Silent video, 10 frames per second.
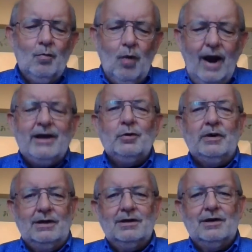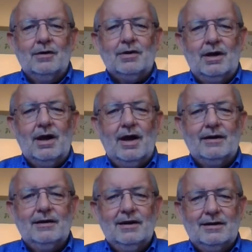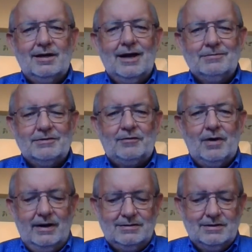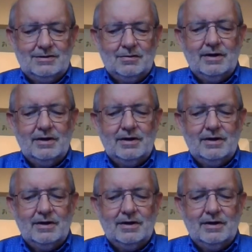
why do we need to go to God in times of crisis?